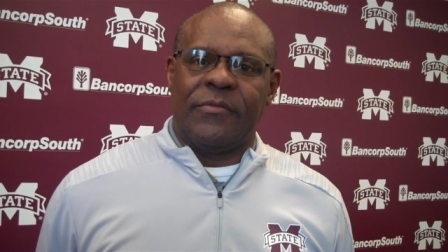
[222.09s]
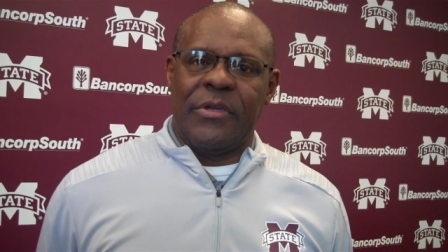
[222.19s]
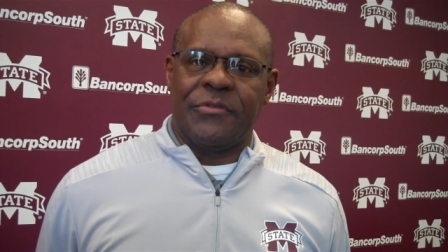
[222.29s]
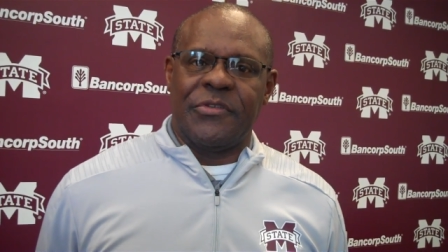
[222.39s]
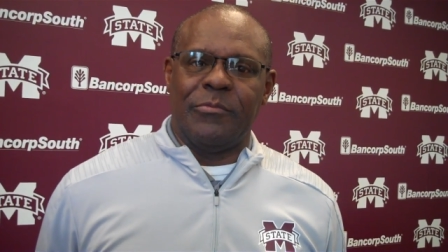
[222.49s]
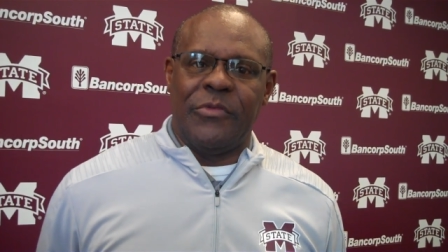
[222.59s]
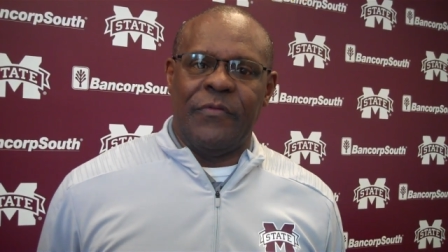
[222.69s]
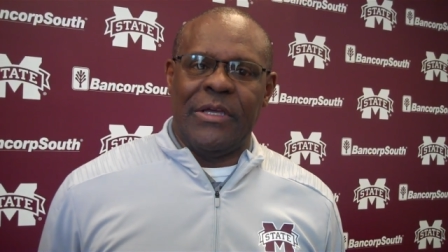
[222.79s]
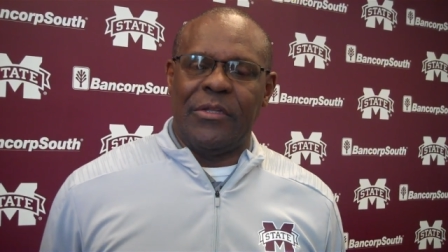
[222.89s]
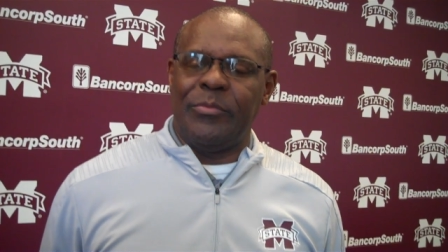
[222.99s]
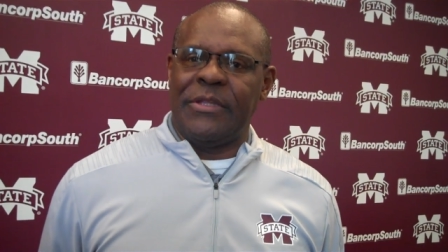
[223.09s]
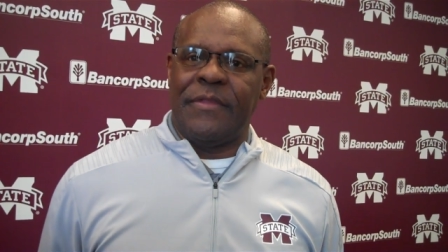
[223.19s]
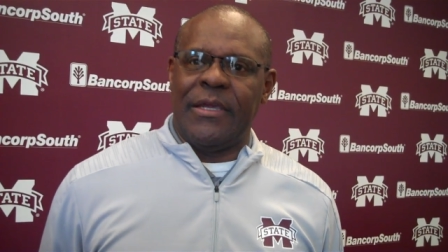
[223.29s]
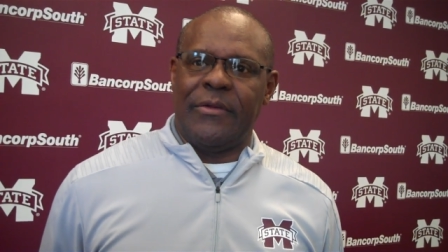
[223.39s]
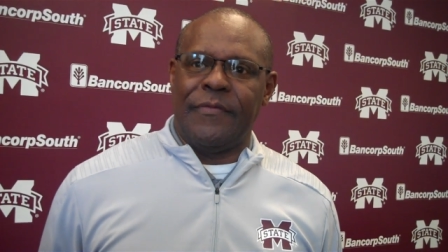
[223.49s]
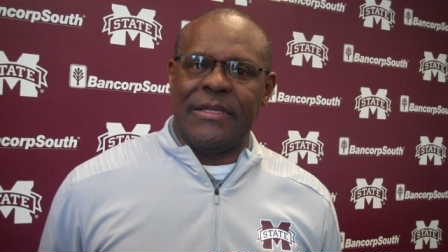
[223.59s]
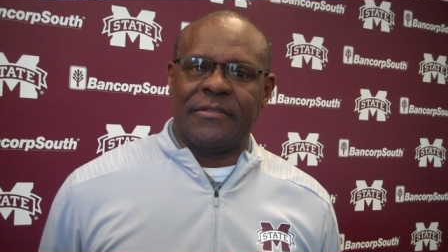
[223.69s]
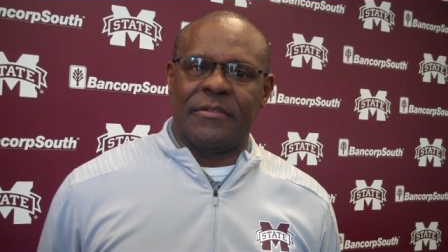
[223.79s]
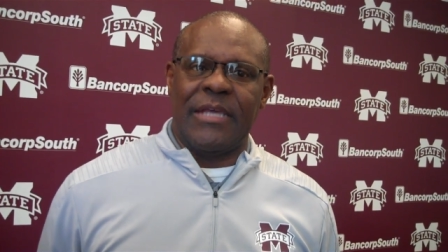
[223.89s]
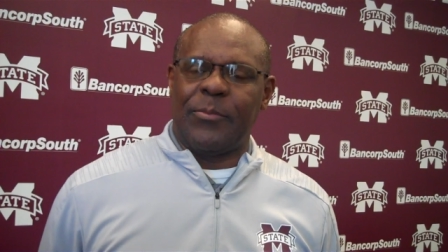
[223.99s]
there's some development there, and
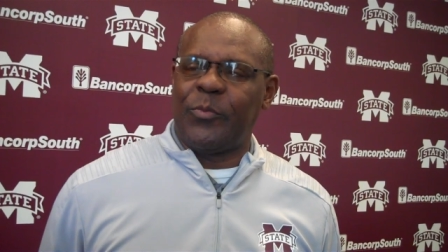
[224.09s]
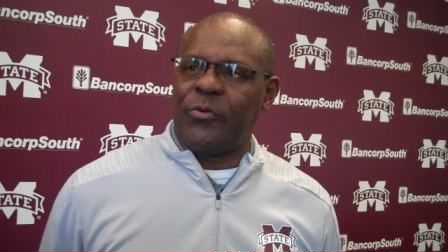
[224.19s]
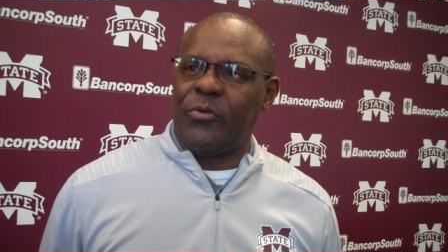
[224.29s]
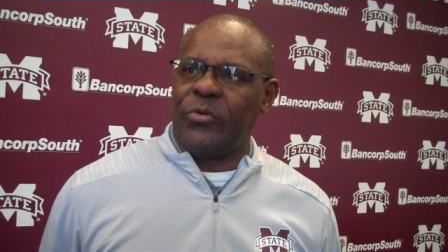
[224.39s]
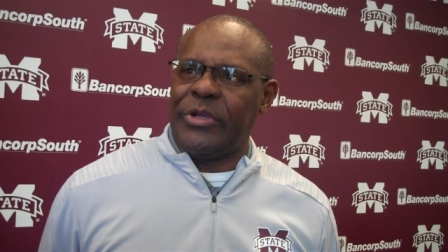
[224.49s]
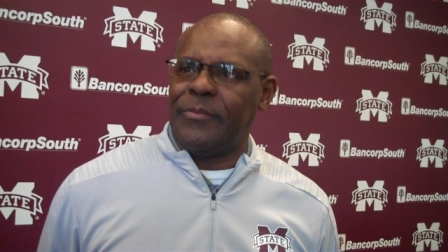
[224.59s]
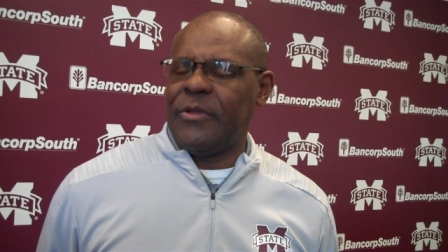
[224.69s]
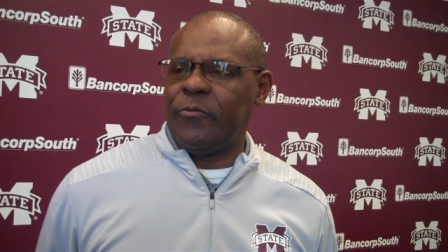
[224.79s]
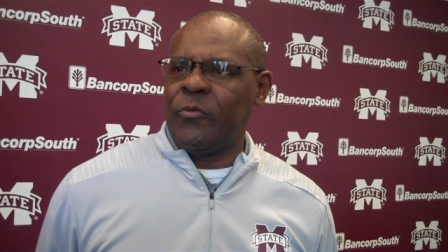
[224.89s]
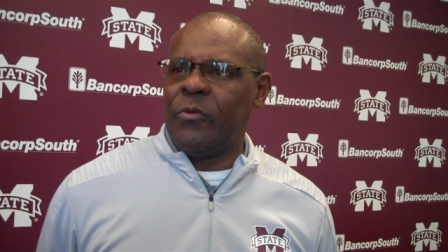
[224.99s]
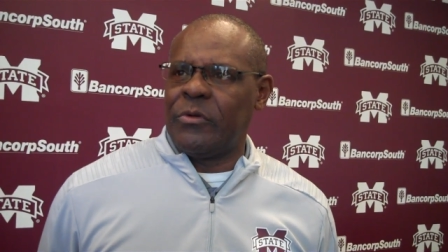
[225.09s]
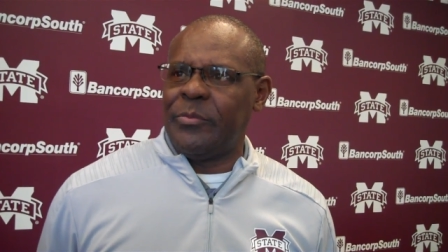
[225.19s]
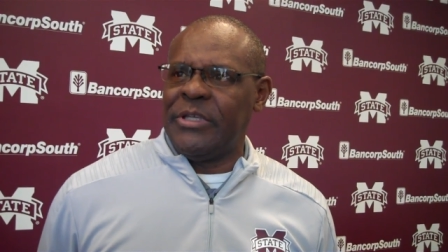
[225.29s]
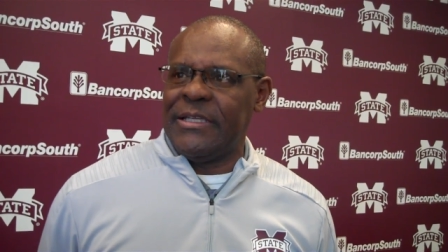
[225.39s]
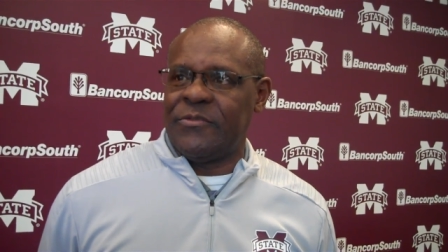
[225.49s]
that's the type of program that we want to be.